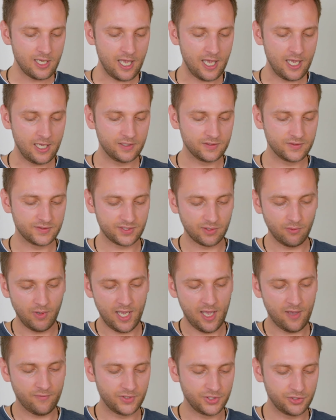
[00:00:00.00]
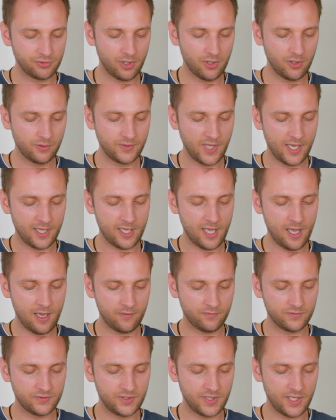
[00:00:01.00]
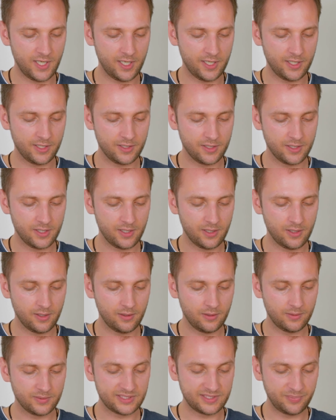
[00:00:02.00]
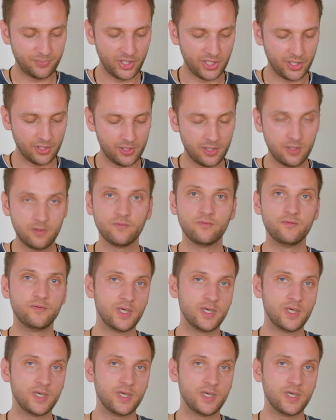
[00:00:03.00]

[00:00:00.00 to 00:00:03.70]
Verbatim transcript: And so I have a drone, I have the uh, speaker,